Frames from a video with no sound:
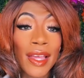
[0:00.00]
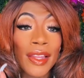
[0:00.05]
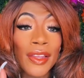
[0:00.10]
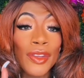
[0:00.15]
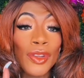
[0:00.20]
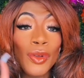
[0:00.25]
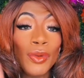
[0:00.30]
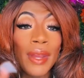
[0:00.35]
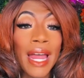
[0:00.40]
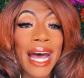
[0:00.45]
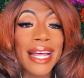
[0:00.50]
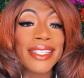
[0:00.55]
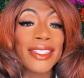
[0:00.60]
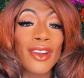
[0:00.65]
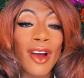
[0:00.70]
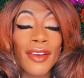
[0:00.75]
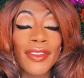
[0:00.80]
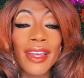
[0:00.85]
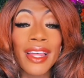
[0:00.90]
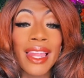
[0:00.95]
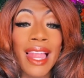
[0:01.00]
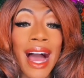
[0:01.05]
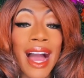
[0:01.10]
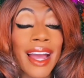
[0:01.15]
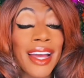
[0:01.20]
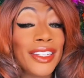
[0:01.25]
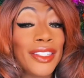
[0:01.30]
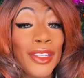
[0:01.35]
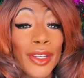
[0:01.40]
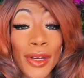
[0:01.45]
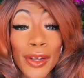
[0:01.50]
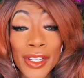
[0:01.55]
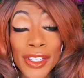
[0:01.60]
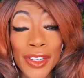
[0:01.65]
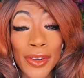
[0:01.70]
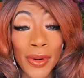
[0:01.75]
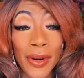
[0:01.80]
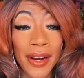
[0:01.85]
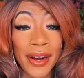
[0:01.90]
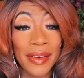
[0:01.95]
Do not start the clock until you're
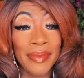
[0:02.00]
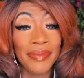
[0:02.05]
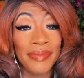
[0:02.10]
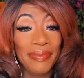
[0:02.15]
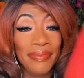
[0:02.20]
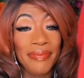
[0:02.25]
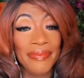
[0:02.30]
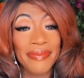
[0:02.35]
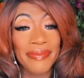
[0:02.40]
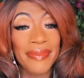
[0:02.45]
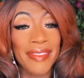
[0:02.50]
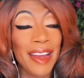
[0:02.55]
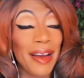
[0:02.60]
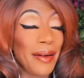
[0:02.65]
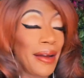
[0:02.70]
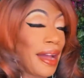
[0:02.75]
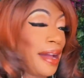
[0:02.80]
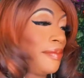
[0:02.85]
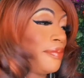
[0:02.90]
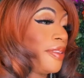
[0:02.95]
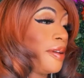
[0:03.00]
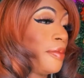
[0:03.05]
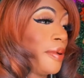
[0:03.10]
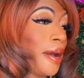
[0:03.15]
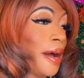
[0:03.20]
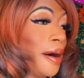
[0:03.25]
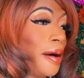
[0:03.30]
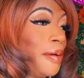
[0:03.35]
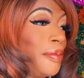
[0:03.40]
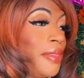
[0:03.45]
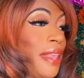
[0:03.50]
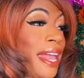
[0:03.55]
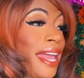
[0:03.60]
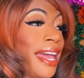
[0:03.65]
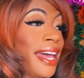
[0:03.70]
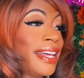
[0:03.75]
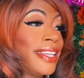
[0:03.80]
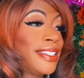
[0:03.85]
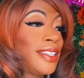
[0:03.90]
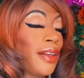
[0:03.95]
sure. Okay. Here we go.
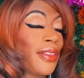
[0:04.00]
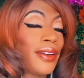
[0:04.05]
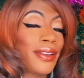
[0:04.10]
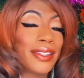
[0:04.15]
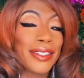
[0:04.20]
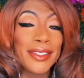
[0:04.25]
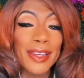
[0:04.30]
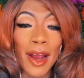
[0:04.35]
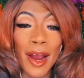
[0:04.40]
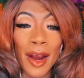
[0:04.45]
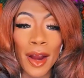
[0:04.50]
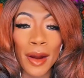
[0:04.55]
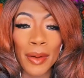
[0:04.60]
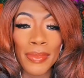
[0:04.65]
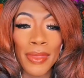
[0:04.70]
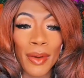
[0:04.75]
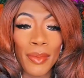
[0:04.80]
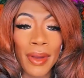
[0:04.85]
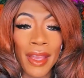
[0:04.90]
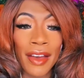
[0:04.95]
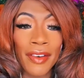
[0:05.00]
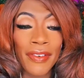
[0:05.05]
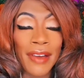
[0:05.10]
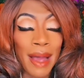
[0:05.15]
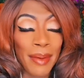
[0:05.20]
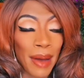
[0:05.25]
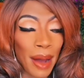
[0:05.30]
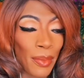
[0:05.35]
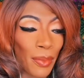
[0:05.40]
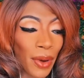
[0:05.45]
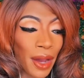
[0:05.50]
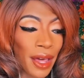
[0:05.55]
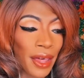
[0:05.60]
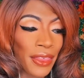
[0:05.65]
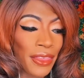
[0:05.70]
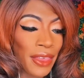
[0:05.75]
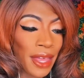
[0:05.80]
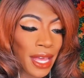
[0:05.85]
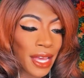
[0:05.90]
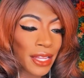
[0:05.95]
So there's a term that we have come up with
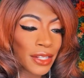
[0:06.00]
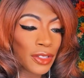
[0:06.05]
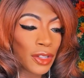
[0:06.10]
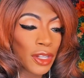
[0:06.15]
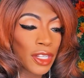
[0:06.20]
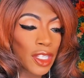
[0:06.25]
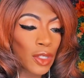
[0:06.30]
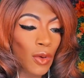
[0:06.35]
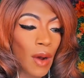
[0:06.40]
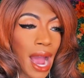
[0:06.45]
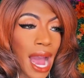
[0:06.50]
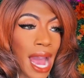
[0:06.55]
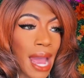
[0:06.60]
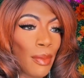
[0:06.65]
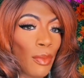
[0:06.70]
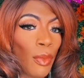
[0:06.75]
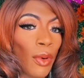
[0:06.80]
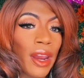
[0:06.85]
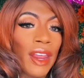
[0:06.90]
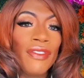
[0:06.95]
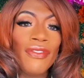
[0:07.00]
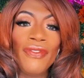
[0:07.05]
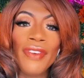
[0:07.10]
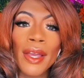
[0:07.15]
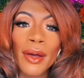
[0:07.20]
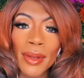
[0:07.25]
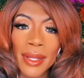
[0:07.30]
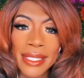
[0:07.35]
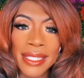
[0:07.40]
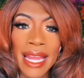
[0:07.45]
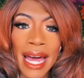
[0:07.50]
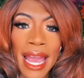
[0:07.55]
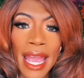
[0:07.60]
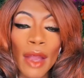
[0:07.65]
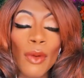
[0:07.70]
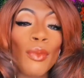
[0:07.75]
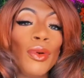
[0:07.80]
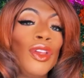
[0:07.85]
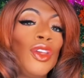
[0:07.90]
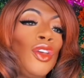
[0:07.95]
to describe what it feels like
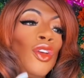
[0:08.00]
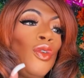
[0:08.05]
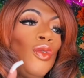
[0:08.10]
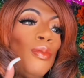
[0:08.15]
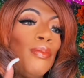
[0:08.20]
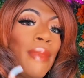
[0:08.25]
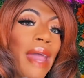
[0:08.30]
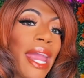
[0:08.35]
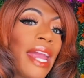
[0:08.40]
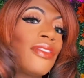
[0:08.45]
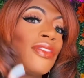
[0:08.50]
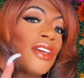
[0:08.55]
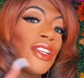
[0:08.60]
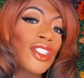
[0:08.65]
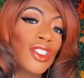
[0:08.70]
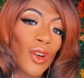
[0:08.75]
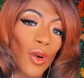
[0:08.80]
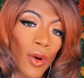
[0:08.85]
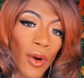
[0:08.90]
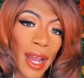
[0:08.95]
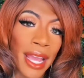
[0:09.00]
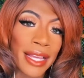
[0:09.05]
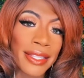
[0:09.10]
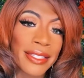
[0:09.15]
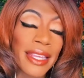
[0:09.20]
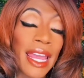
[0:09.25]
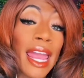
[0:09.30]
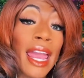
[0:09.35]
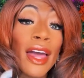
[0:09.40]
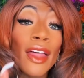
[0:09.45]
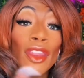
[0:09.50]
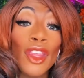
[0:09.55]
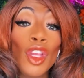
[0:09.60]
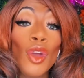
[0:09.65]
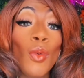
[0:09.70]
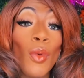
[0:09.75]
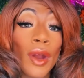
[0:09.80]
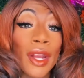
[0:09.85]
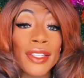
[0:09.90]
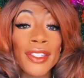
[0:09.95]
when you make the choice that you
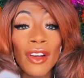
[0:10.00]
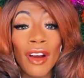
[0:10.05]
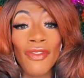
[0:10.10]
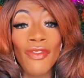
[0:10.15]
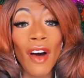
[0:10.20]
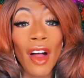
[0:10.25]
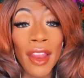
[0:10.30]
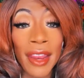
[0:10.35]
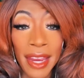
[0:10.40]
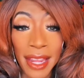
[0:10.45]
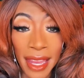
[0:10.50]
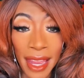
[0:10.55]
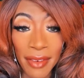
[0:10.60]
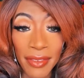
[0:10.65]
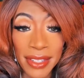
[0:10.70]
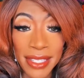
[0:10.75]
want to start falling in love with